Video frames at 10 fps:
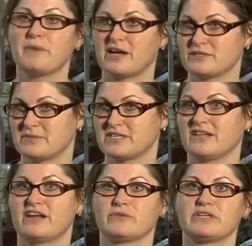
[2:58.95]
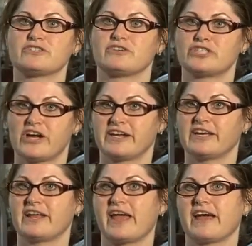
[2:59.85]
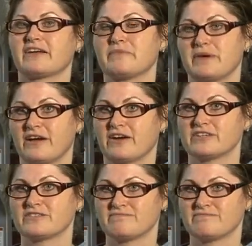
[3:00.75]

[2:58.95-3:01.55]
My husband did a lot of research on it and compared